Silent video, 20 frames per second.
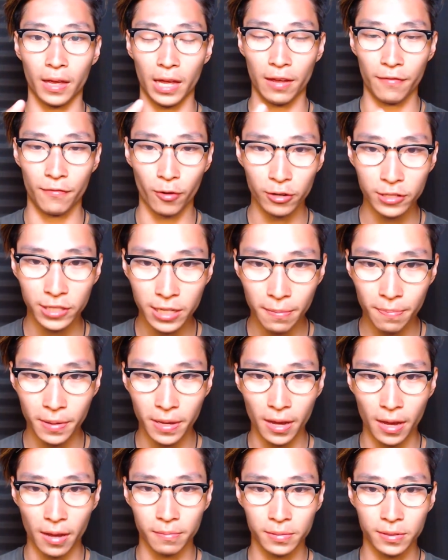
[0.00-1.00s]
if your
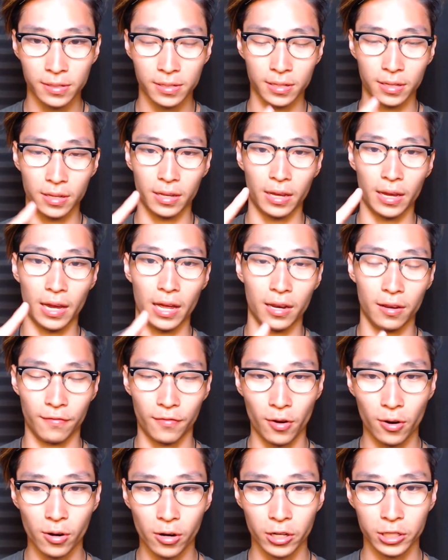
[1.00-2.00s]
CPMs and
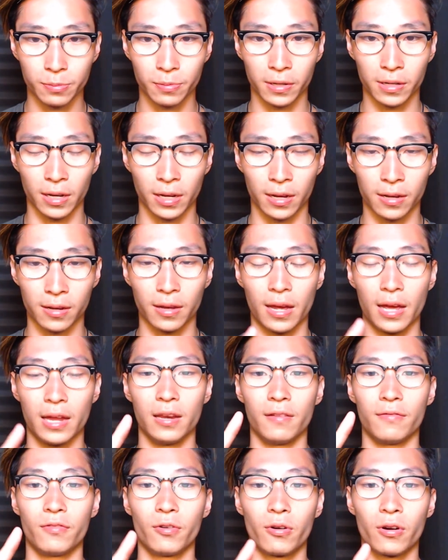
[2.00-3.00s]
if your cost per click and
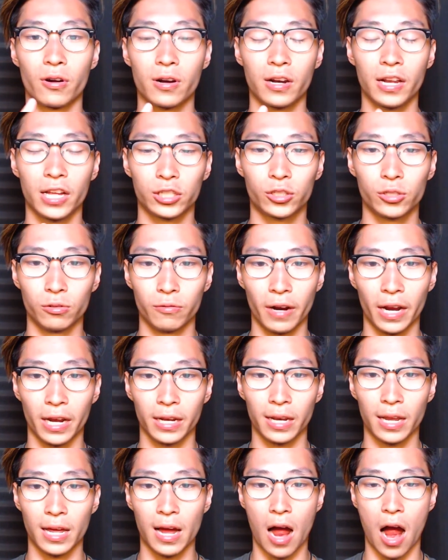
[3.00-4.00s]
if your click-through
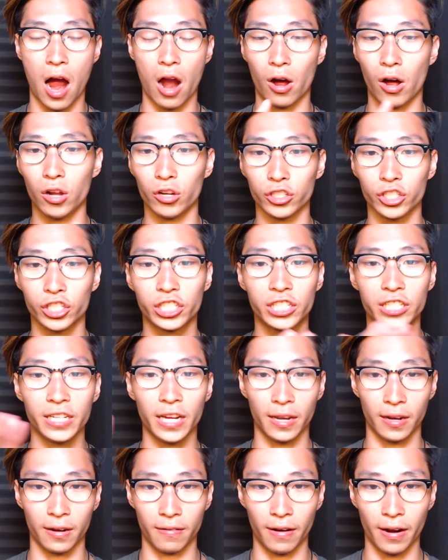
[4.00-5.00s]
rate are all
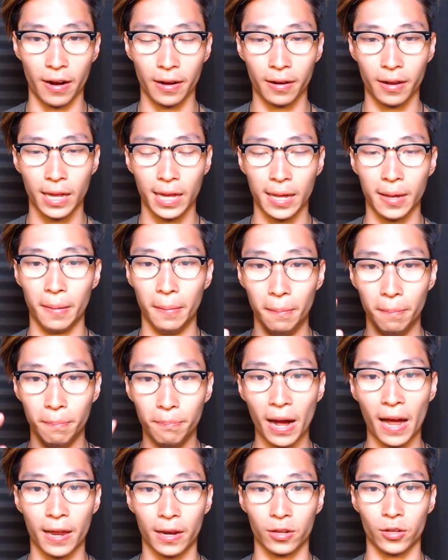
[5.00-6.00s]
shit, right?
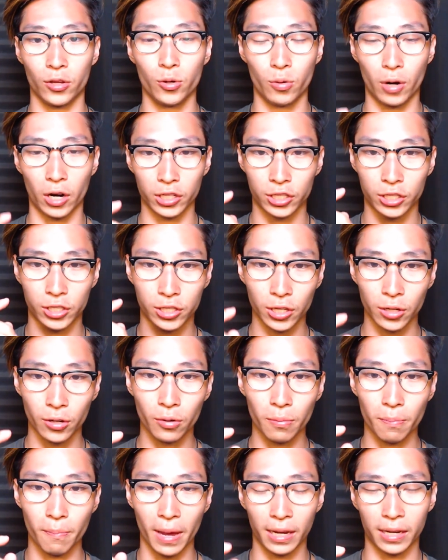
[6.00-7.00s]
But you are
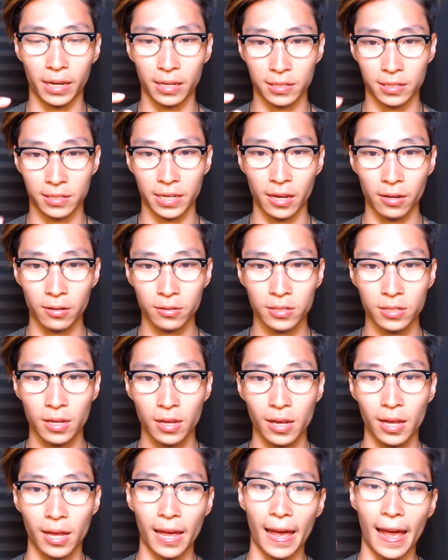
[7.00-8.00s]
still making sales
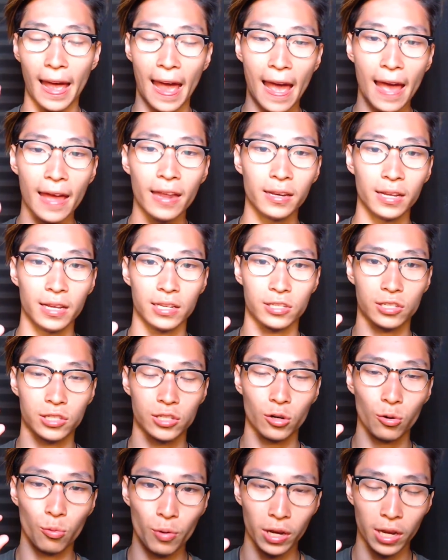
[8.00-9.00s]
and it's
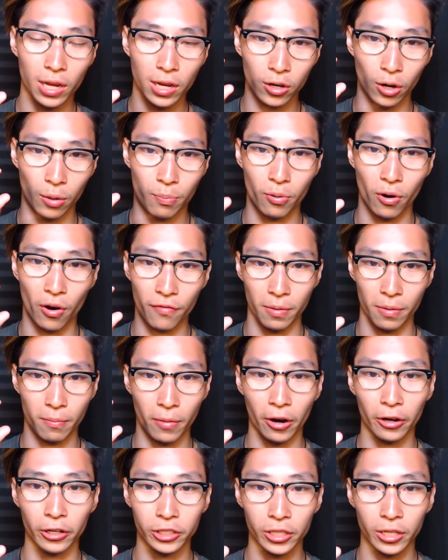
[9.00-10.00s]
still within your profit
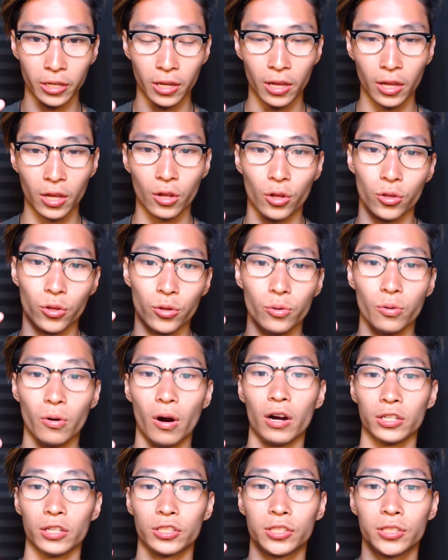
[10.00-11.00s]
margin, you
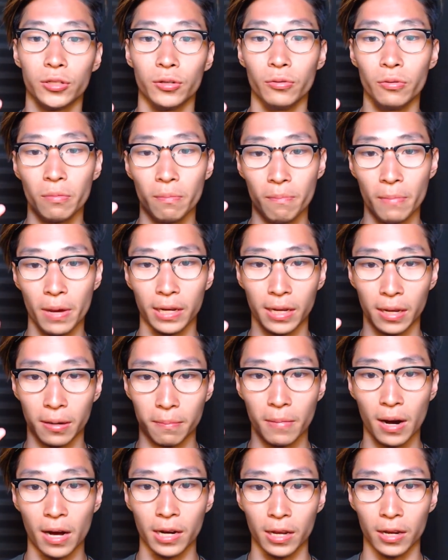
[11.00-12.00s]
are still making
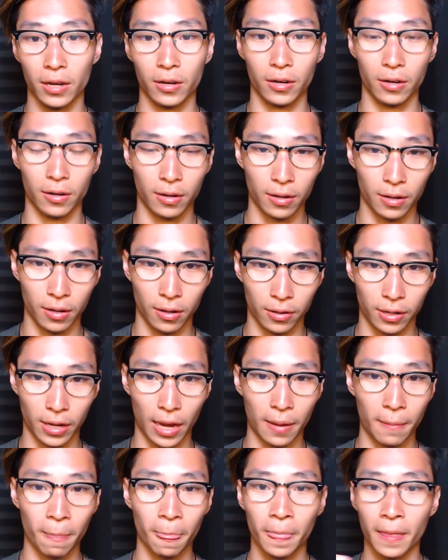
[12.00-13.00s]
money,
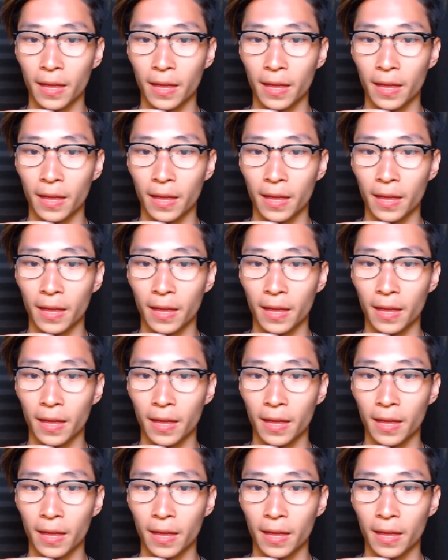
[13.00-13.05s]
okay?